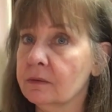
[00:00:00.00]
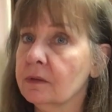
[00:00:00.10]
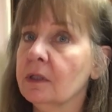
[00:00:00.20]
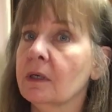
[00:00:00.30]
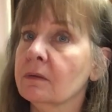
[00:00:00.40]

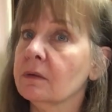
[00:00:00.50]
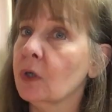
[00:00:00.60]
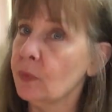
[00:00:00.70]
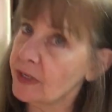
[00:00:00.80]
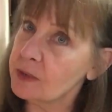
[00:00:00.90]
you know,
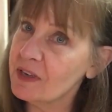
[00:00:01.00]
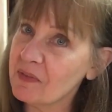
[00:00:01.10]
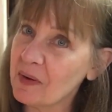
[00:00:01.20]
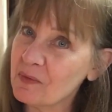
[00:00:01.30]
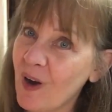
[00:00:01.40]
correct me if
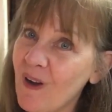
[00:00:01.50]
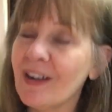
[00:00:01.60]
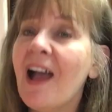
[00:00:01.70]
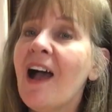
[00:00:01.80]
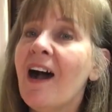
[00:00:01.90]
I'm wrong,
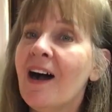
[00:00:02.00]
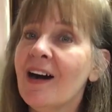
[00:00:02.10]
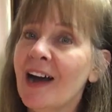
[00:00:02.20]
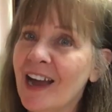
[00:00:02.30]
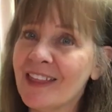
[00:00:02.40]
I